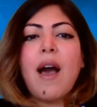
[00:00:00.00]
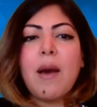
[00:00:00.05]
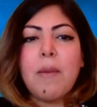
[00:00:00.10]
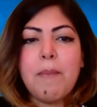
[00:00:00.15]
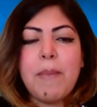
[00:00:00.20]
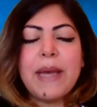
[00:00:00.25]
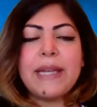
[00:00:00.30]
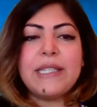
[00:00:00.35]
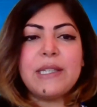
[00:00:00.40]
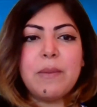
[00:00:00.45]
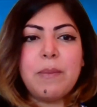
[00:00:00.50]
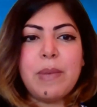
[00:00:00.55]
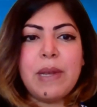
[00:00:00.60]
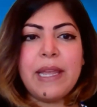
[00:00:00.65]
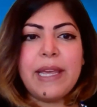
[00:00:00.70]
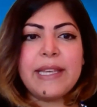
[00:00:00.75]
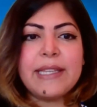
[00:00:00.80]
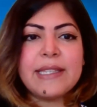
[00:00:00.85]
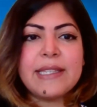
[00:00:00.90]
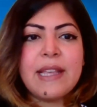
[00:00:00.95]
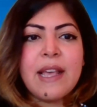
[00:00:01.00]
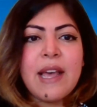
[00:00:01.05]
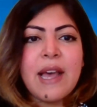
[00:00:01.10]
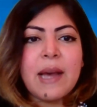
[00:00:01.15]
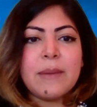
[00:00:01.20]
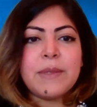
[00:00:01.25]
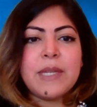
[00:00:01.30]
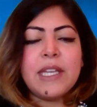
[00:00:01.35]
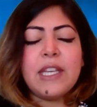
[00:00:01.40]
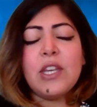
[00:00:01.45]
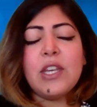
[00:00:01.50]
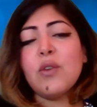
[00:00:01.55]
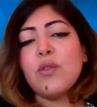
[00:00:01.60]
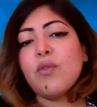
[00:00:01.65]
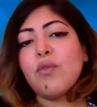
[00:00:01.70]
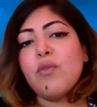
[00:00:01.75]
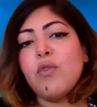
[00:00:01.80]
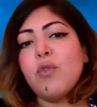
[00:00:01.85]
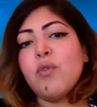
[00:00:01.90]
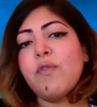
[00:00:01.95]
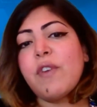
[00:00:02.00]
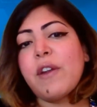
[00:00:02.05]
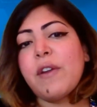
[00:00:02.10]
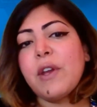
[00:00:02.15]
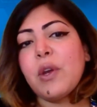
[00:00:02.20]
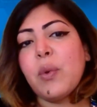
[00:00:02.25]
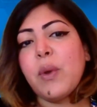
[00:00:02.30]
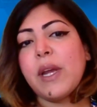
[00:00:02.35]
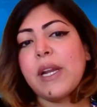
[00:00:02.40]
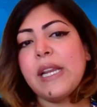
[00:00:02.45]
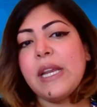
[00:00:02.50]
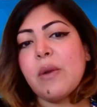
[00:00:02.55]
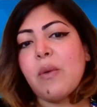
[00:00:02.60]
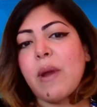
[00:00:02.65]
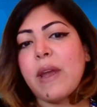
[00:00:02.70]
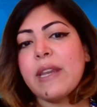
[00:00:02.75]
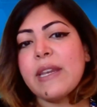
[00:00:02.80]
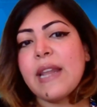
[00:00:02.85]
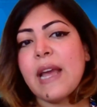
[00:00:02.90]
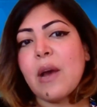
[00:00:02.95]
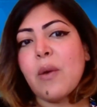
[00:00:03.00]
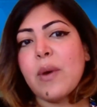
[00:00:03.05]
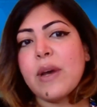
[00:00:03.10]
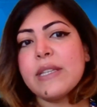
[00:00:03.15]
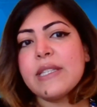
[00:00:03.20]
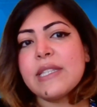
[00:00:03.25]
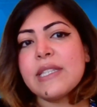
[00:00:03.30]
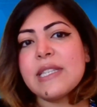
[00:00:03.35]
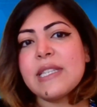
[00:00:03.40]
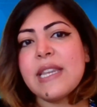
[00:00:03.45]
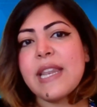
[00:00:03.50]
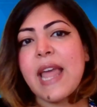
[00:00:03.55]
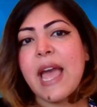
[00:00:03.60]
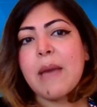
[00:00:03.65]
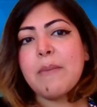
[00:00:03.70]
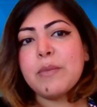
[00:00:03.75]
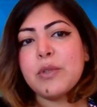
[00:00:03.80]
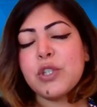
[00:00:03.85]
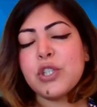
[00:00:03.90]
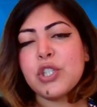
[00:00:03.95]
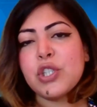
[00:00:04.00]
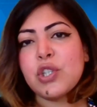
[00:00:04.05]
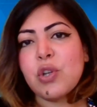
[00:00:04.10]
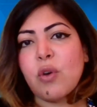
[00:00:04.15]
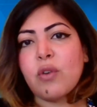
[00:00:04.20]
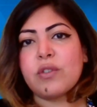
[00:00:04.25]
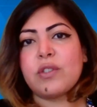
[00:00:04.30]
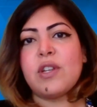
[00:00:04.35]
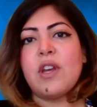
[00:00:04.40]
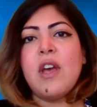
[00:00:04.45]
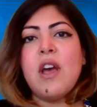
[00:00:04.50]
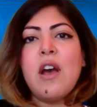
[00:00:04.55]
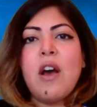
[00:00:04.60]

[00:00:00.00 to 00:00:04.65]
a better place. I'm taking you through very quickly right now a snapshot